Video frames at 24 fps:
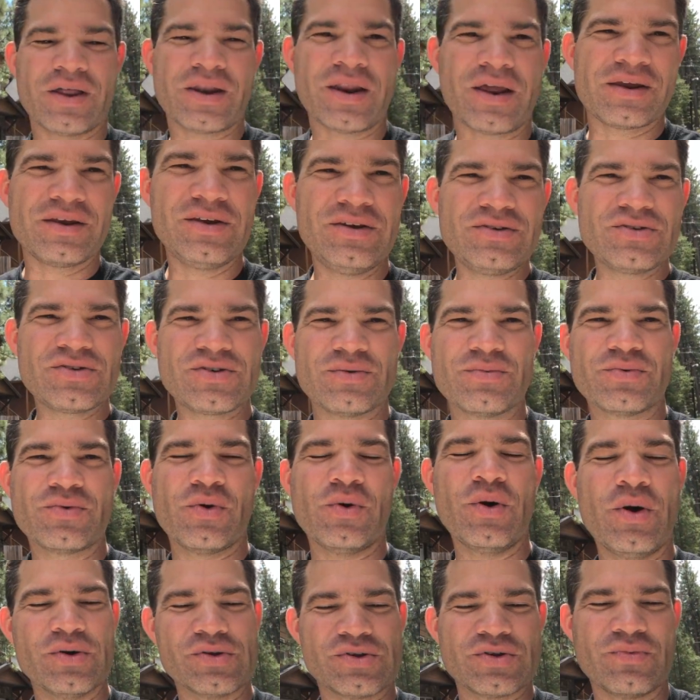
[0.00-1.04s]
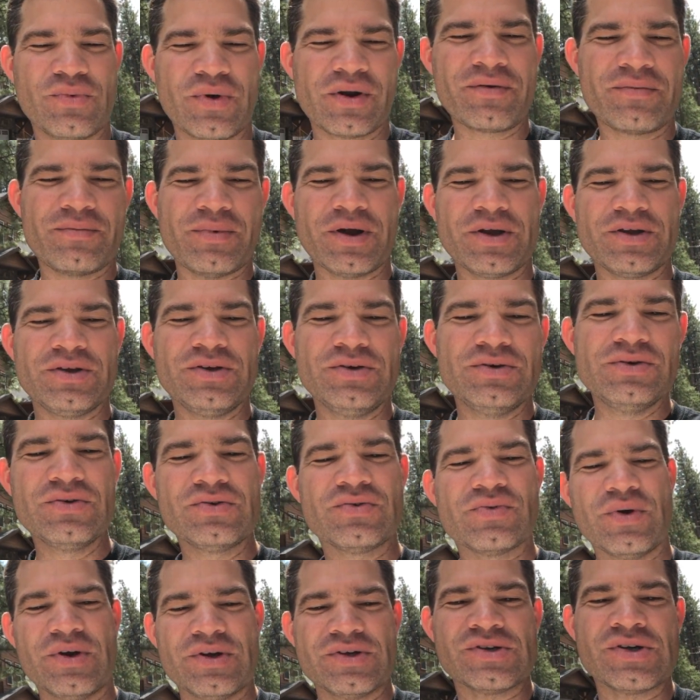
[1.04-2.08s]
And I used some quotes, and one of them I
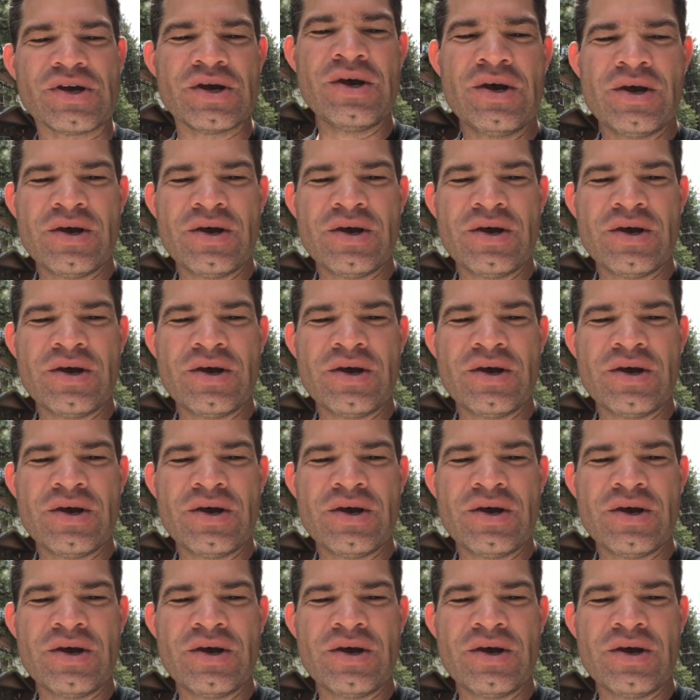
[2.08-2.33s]
used was